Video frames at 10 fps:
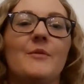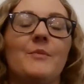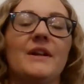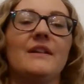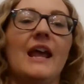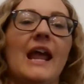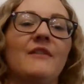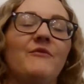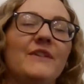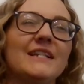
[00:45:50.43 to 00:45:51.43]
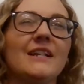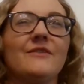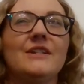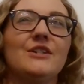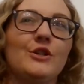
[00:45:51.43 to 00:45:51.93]
but and
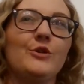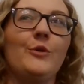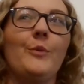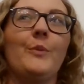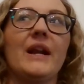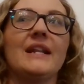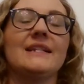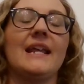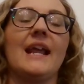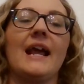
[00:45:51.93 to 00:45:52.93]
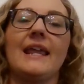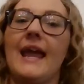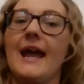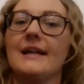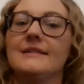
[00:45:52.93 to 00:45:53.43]
physically too, but it's like I
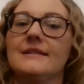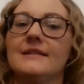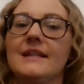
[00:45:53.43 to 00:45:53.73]
can't,